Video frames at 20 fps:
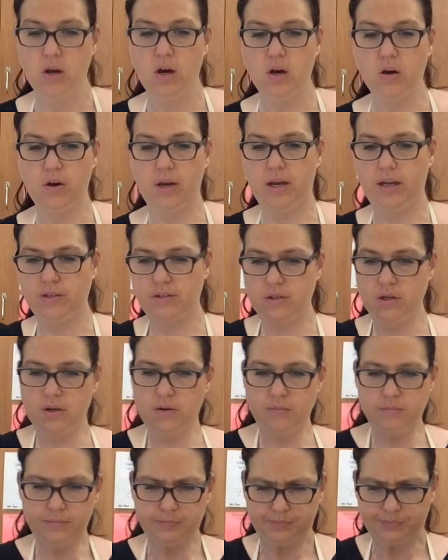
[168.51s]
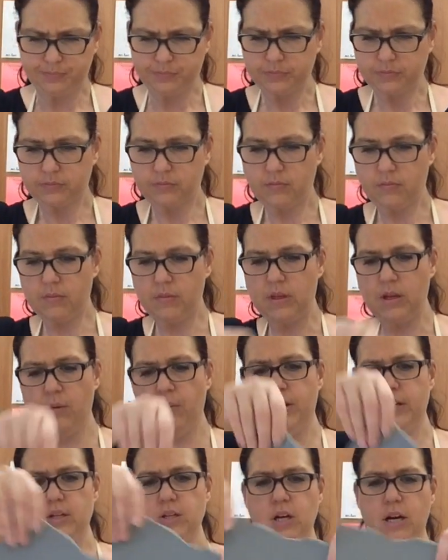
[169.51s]
Okay, so I
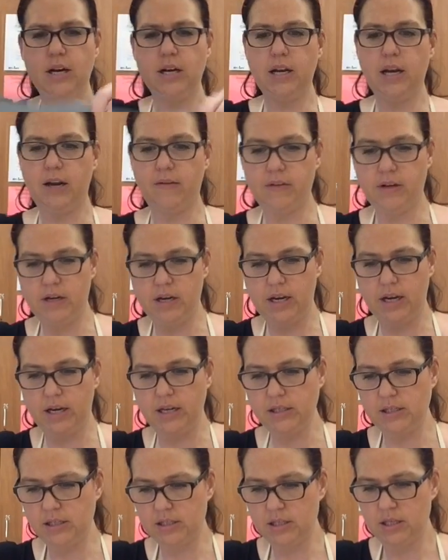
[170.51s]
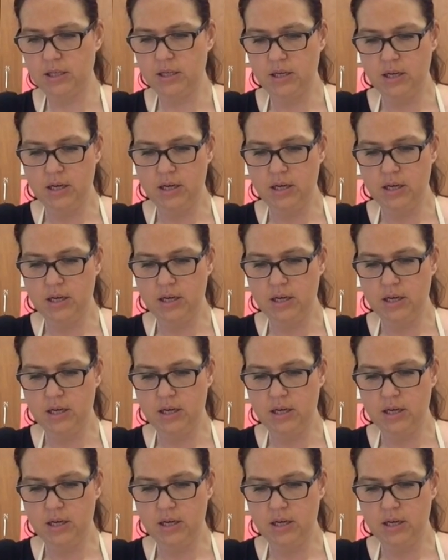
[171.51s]
want to try and have a nice